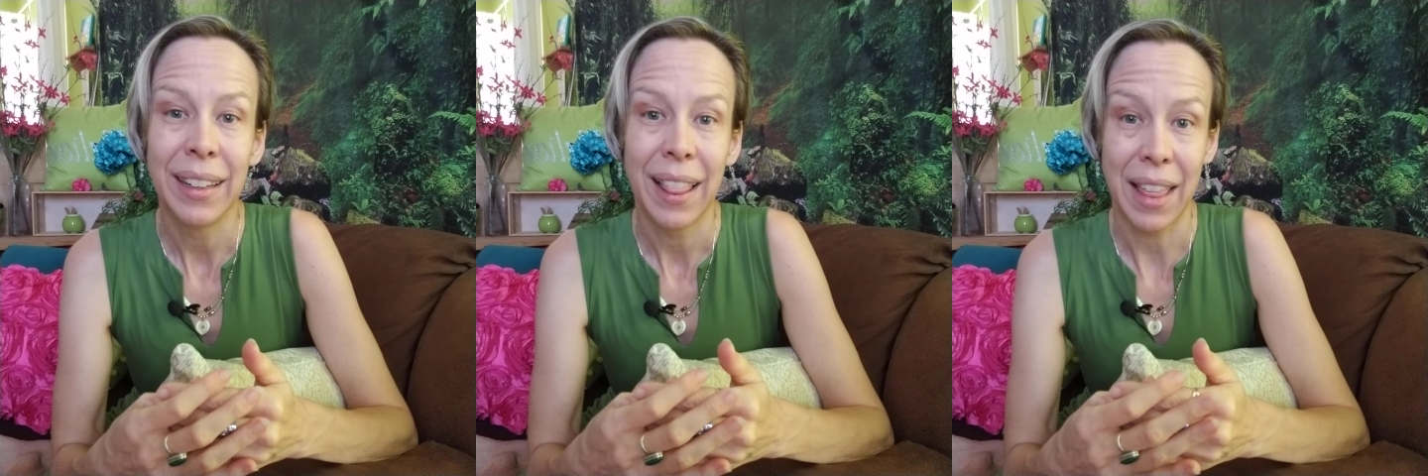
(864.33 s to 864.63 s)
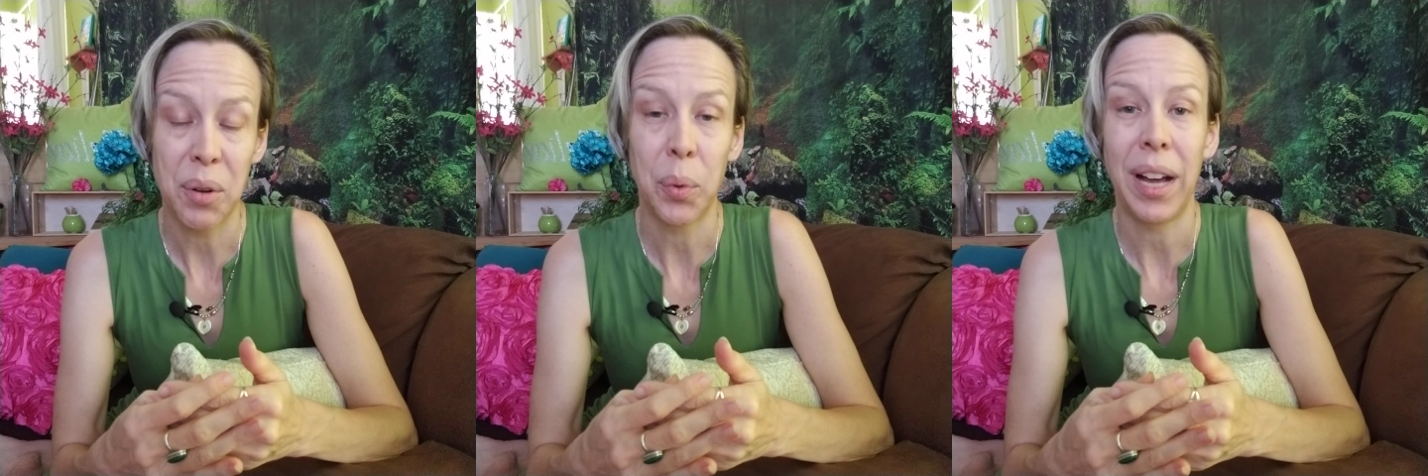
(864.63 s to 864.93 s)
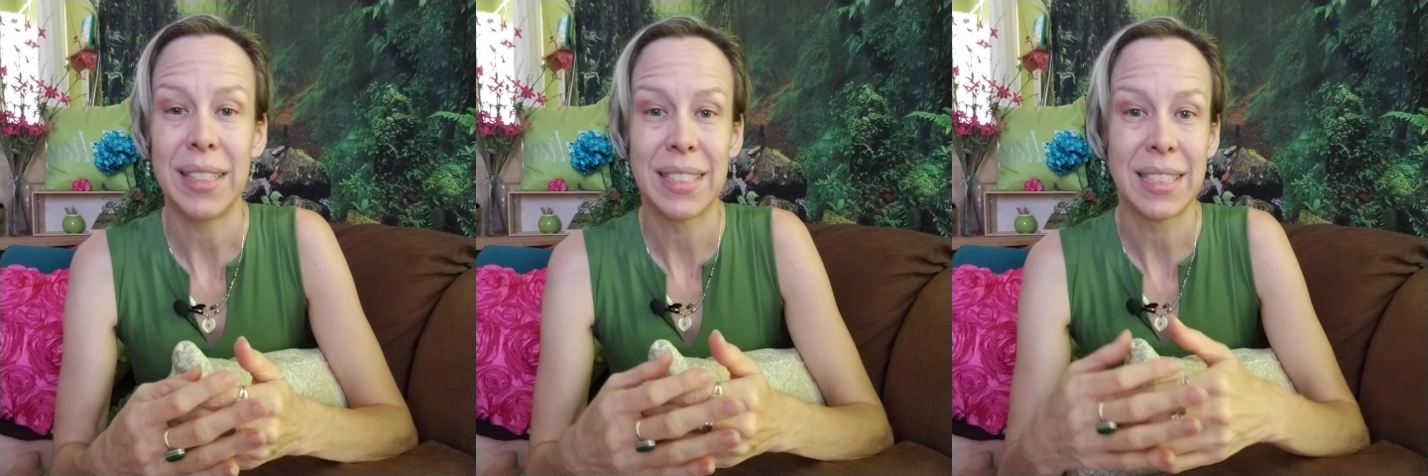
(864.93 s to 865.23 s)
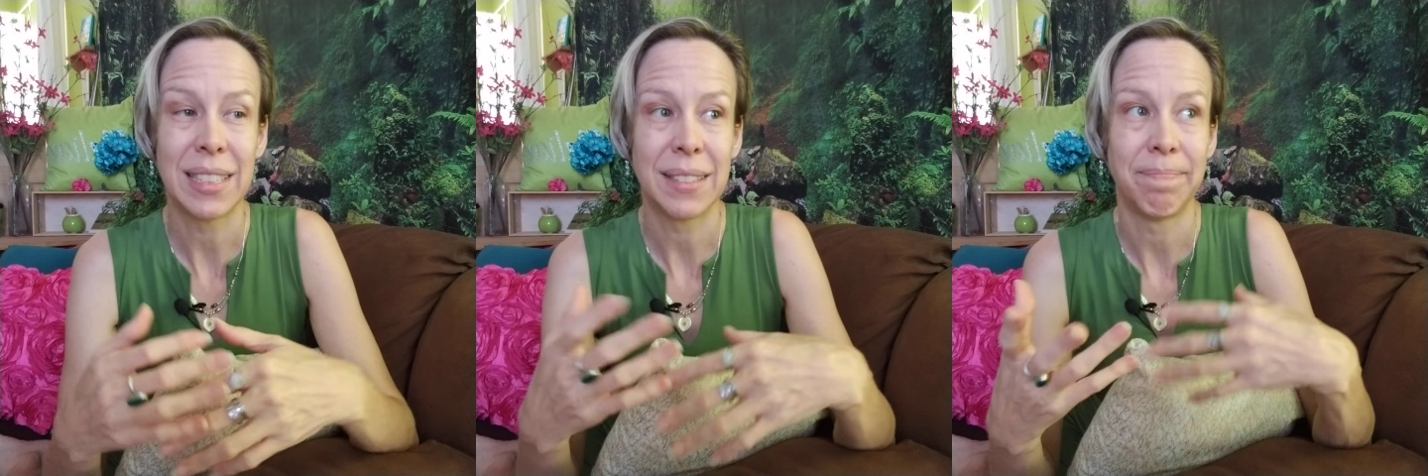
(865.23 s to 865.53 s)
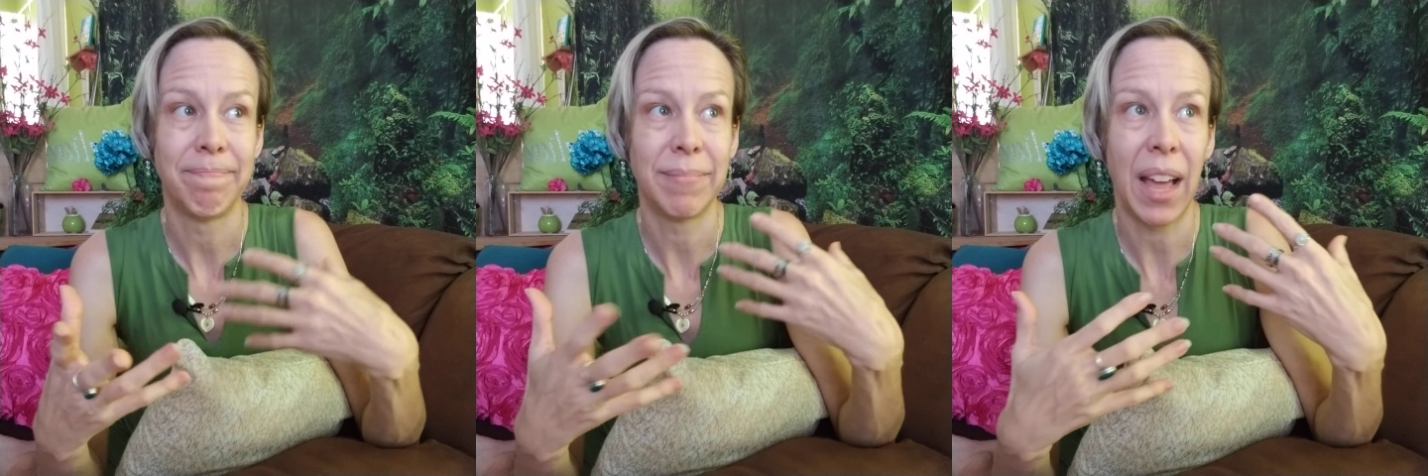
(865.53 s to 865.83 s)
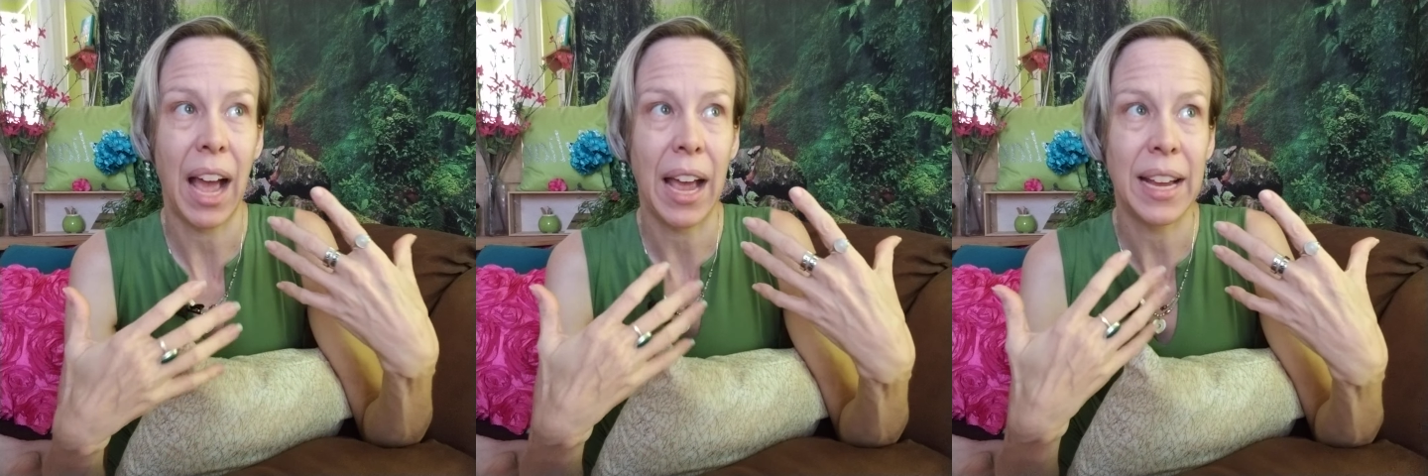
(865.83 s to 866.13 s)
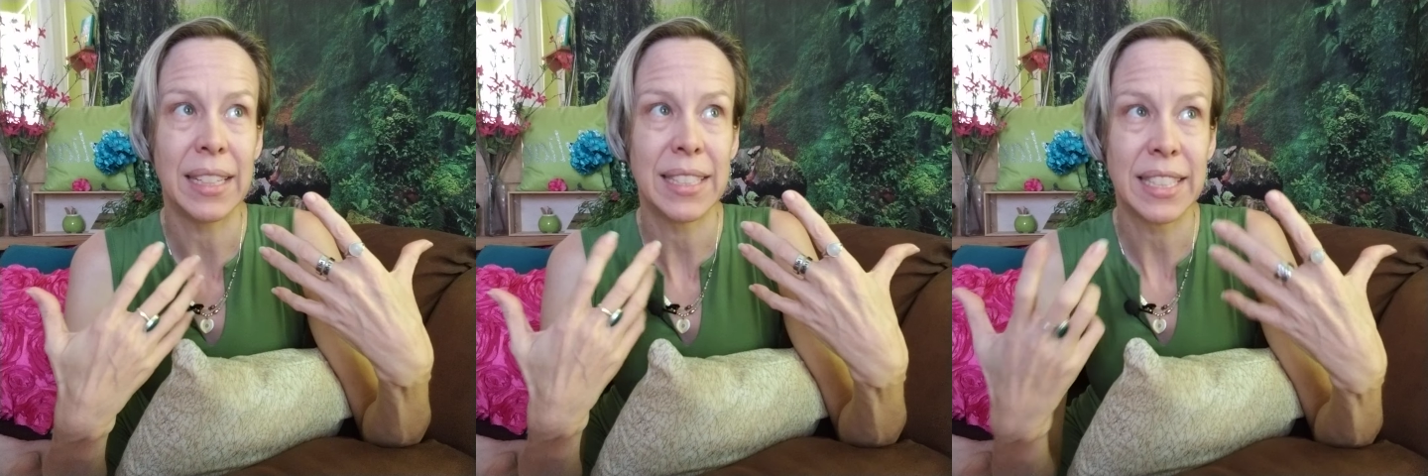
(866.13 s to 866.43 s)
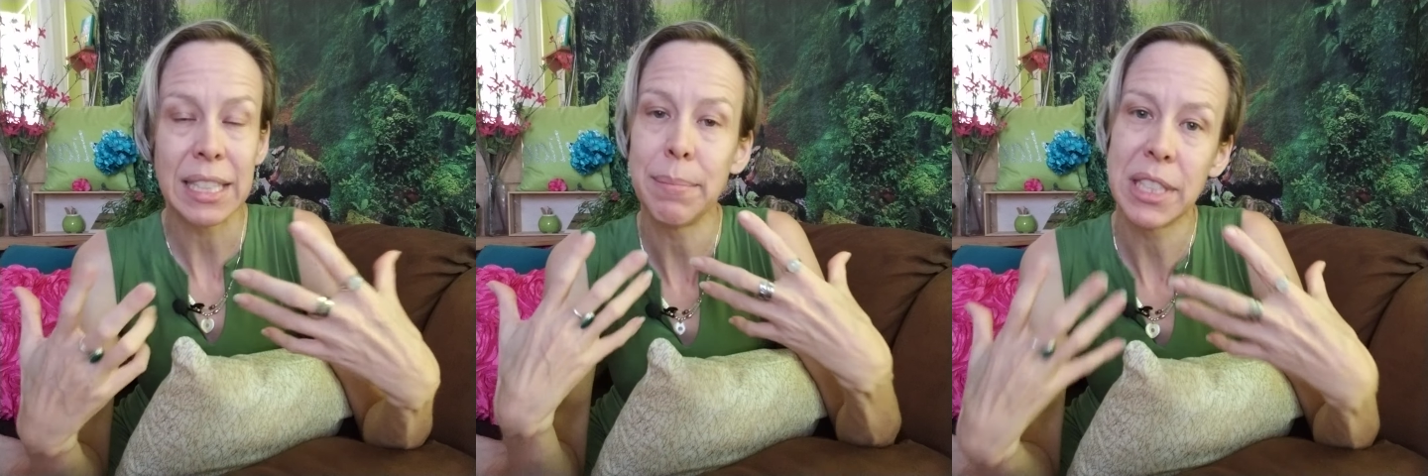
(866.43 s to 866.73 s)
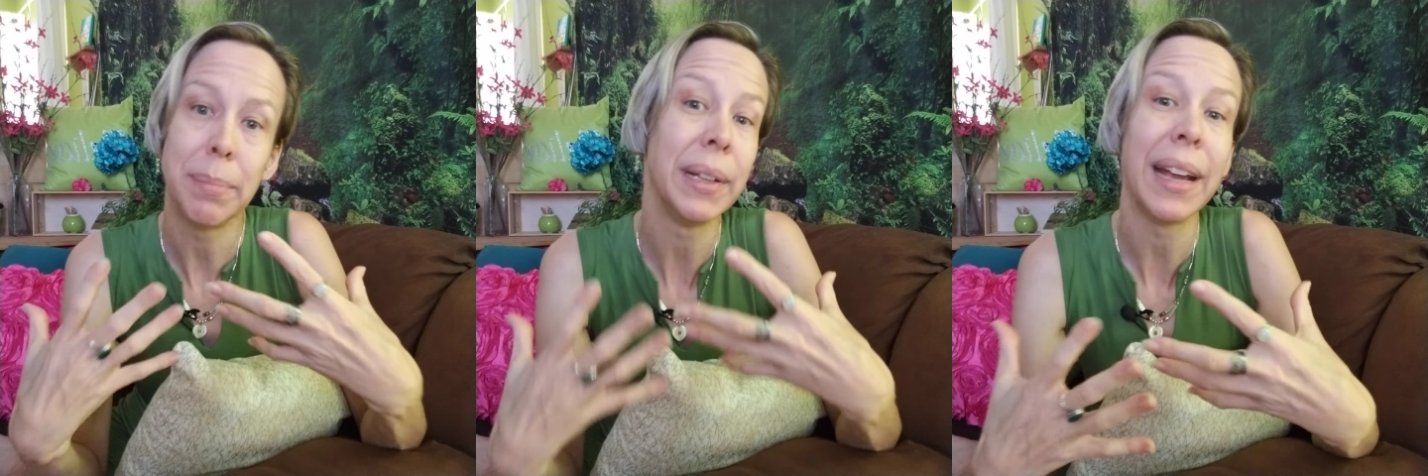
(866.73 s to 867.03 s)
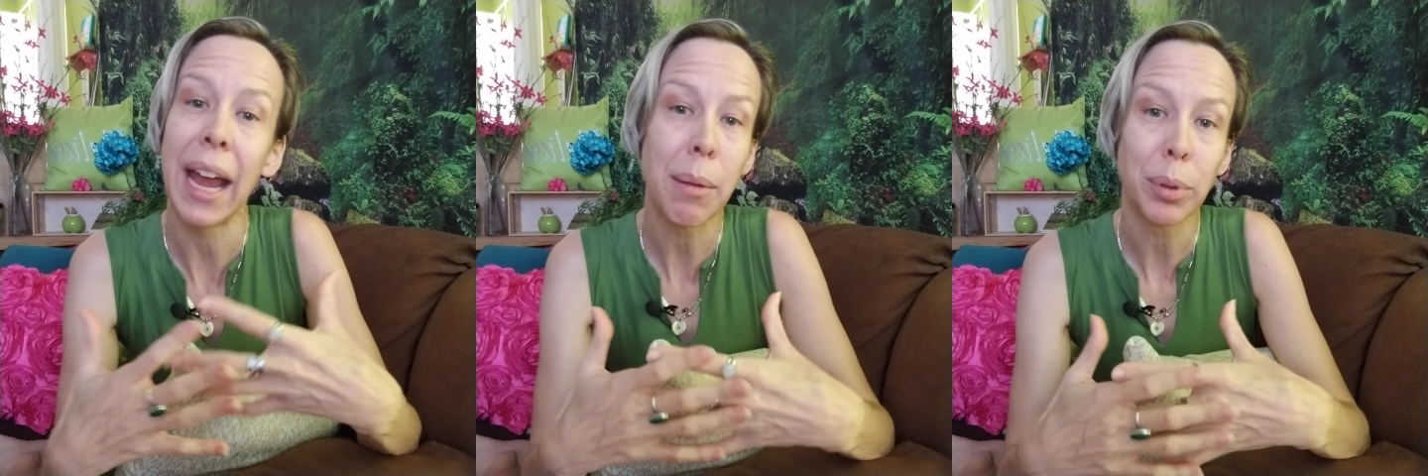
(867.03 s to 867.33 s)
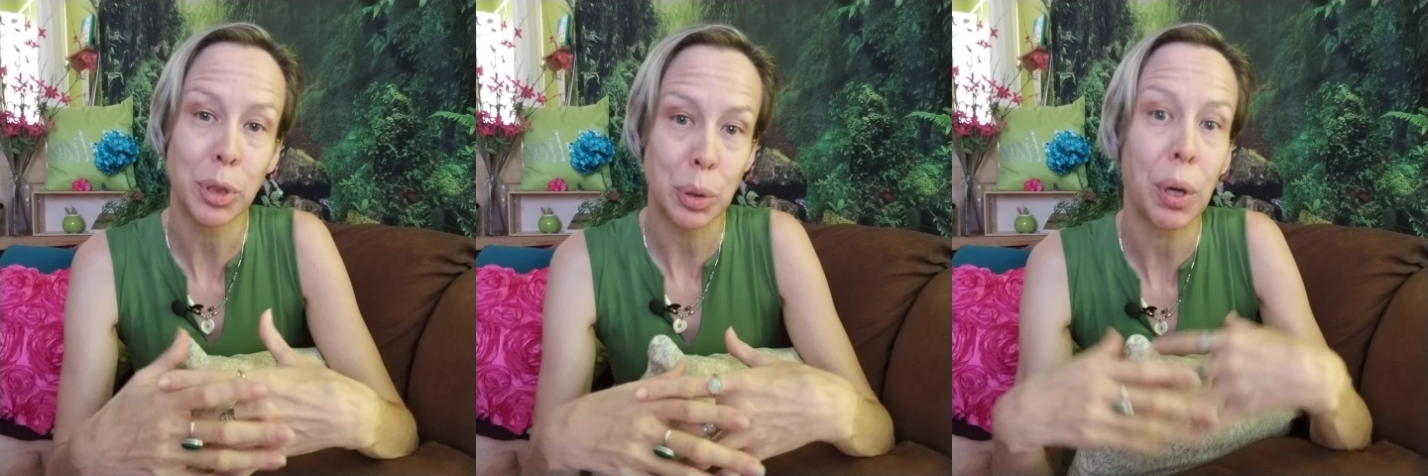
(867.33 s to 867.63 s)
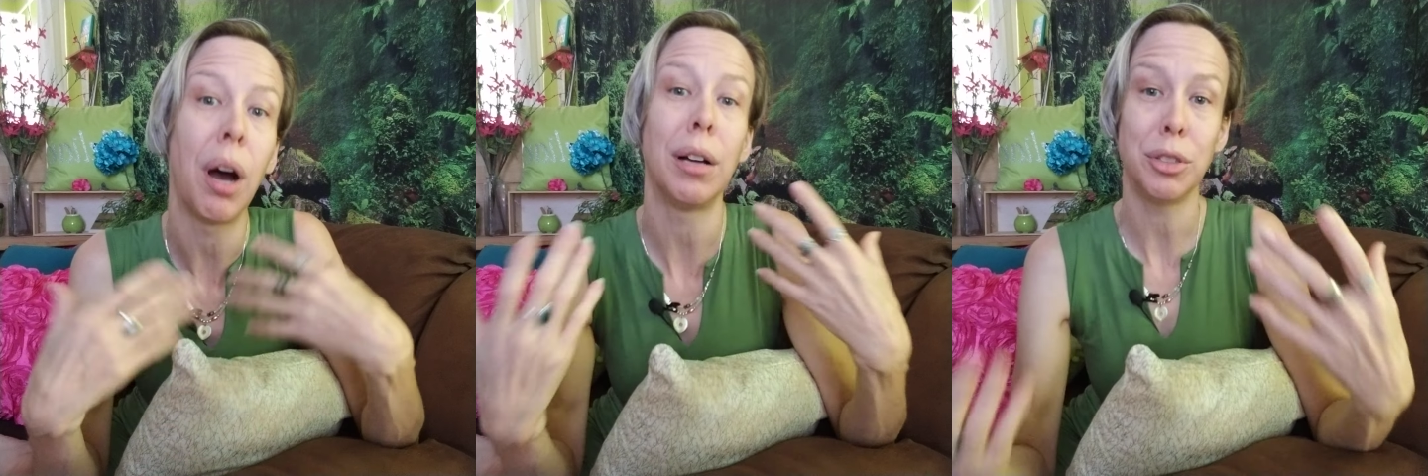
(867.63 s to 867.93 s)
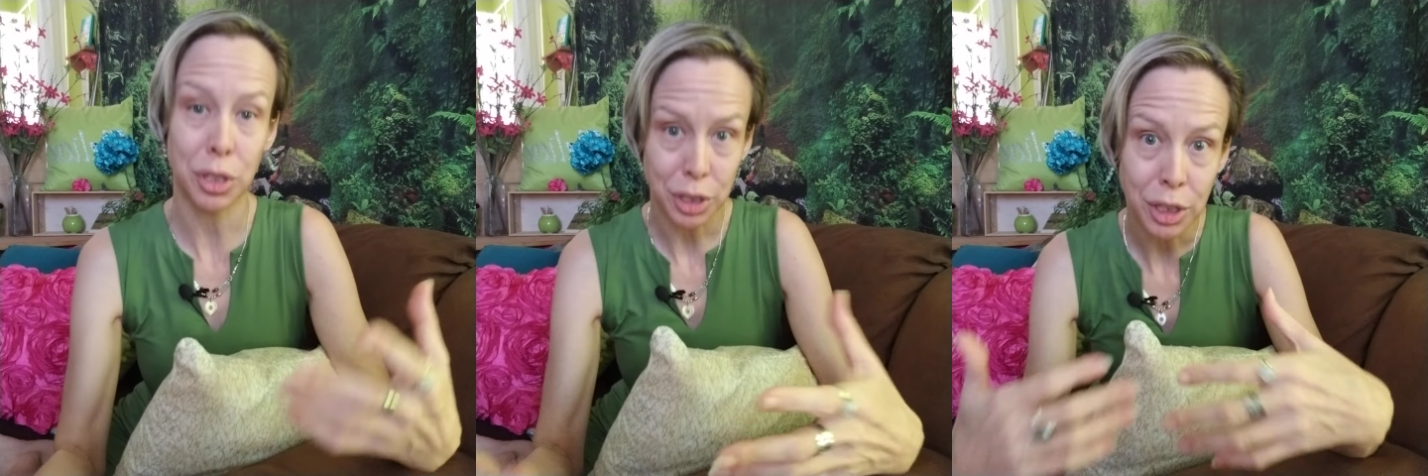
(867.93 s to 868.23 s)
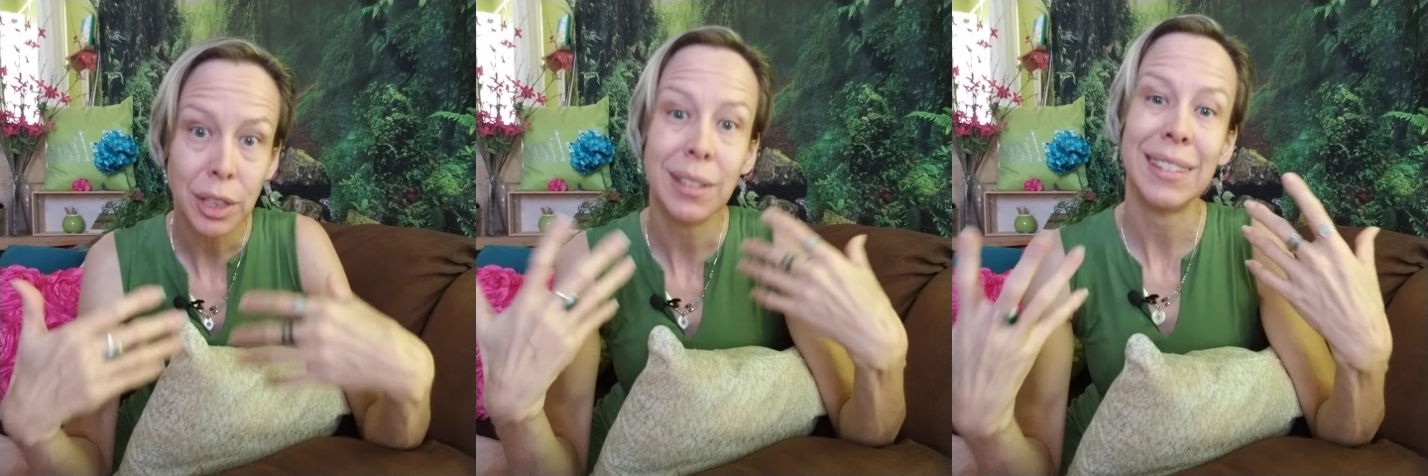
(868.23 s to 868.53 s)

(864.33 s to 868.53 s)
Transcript: than what I seem to be able to conjure